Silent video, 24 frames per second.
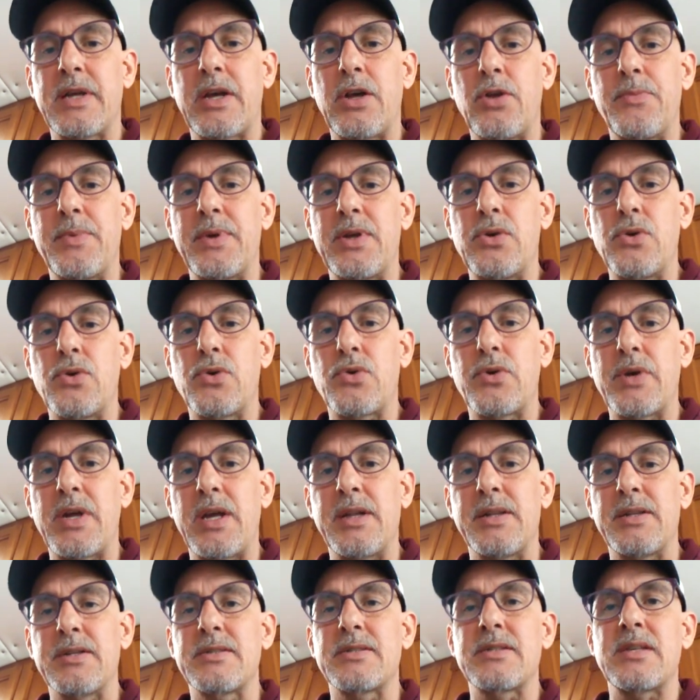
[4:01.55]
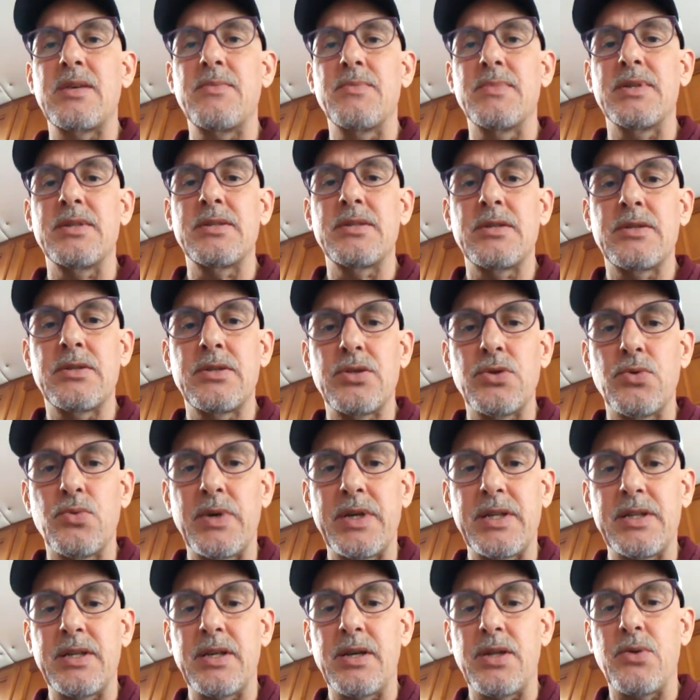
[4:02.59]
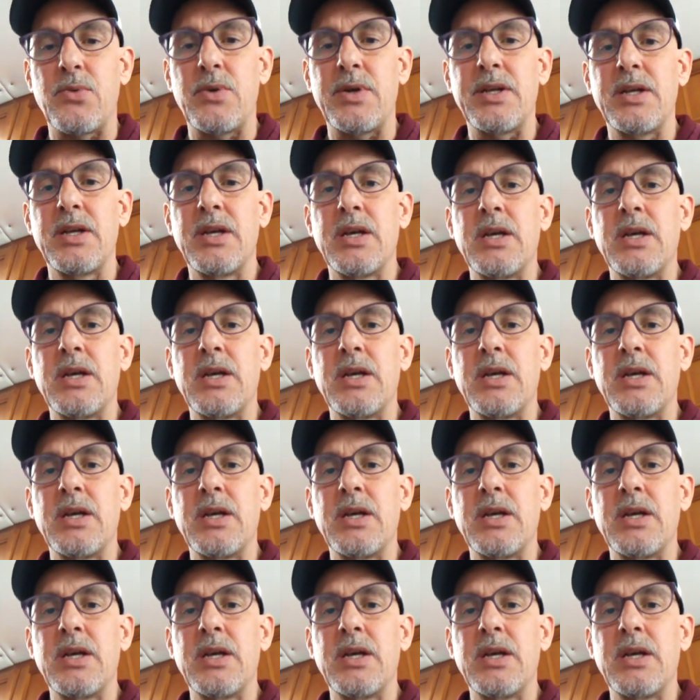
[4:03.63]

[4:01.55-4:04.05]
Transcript: helping you create the schemas to read the other one.